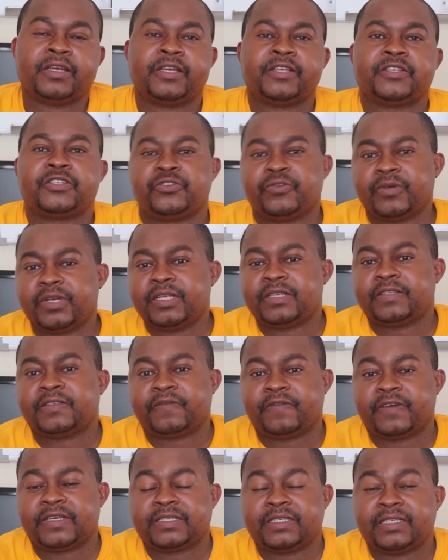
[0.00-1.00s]
storage
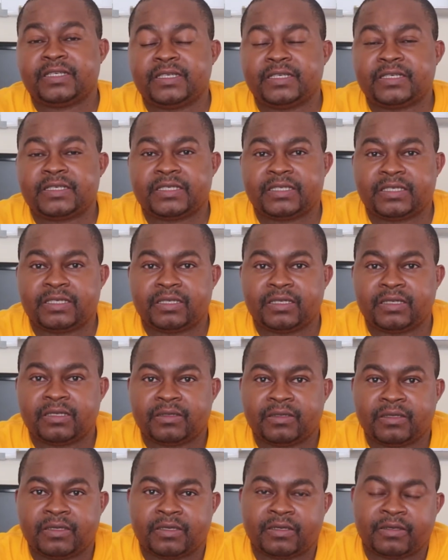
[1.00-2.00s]
facility
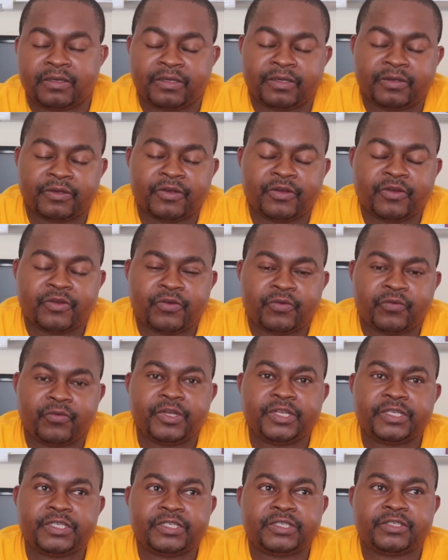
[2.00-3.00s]

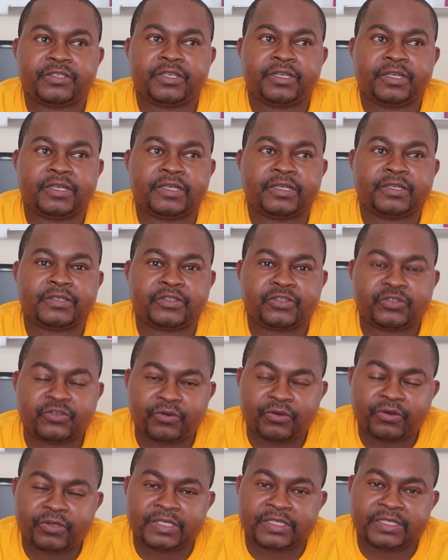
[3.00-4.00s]
which
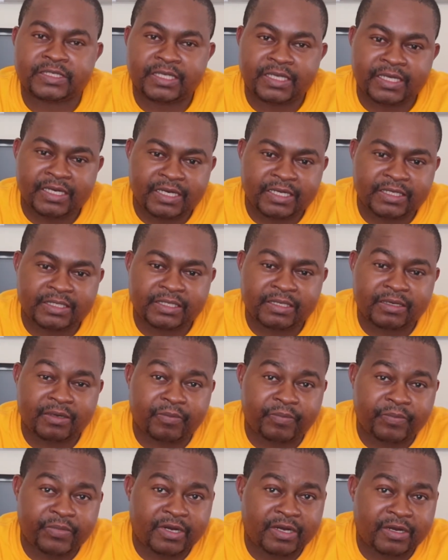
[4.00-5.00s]
stores electrical
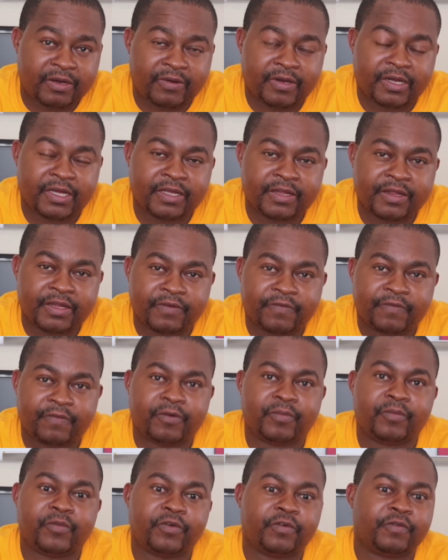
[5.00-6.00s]
power in the
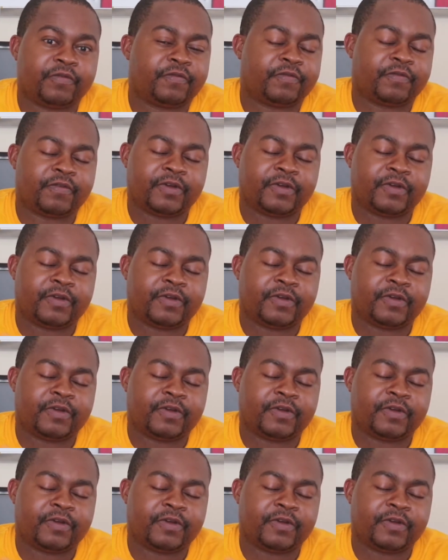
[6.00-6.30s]
form of